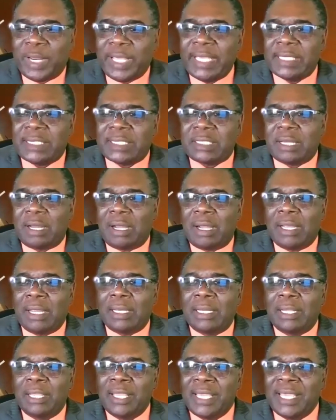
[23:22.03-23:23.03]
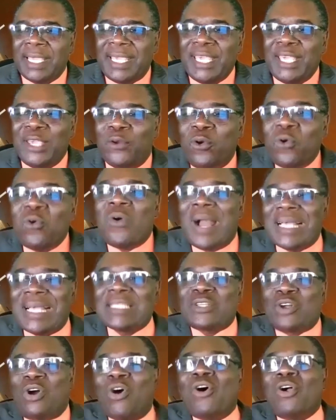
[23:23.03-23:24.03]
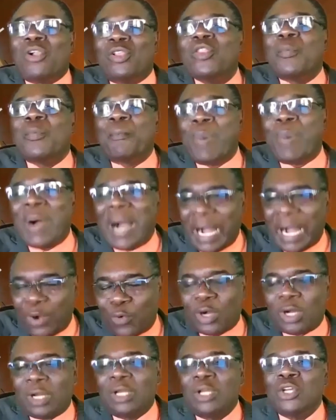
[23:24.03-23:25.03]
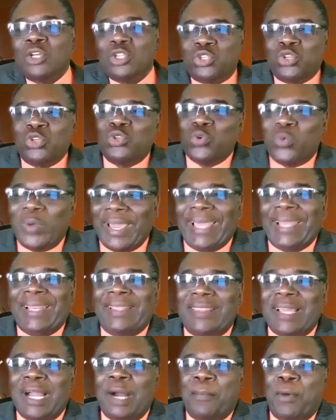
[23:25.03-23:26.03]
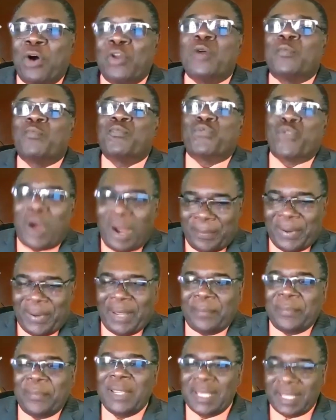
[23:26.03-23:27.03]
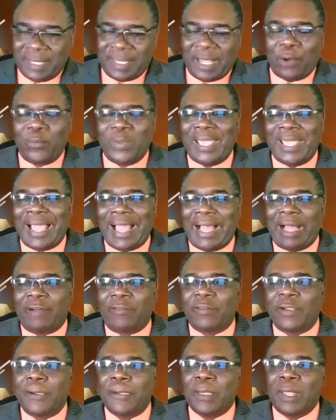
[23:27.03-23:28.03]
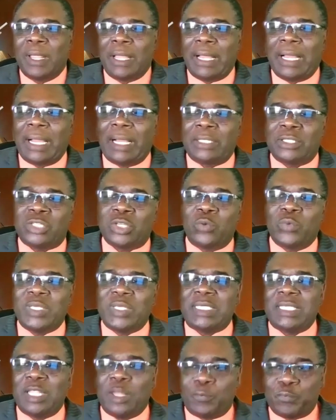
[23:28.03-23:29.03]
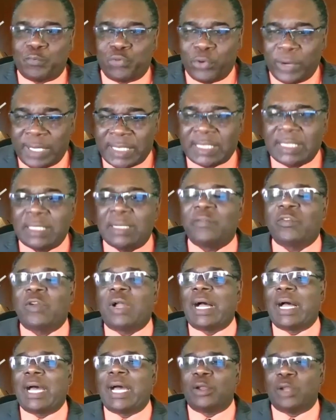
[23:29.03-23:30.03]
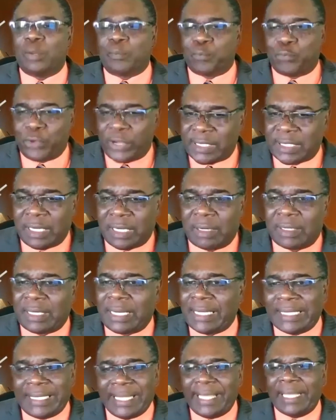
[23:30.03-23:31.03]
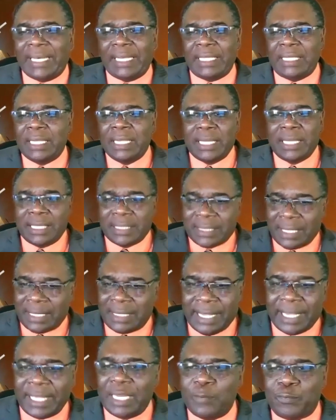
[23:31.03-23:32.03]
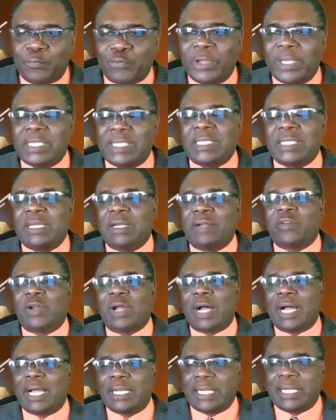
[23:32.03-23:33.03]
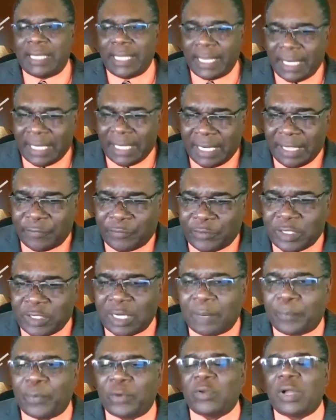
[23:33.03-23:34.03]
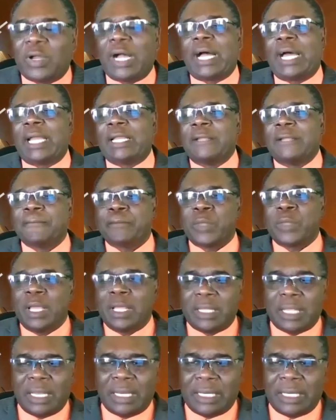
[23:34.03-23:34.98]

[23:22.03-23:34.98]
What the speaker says: was placed on he who has all the power to do anything about the problem that we have. And so we see the praising of God, the praising of the daily praising of God, the daily lifting up of God,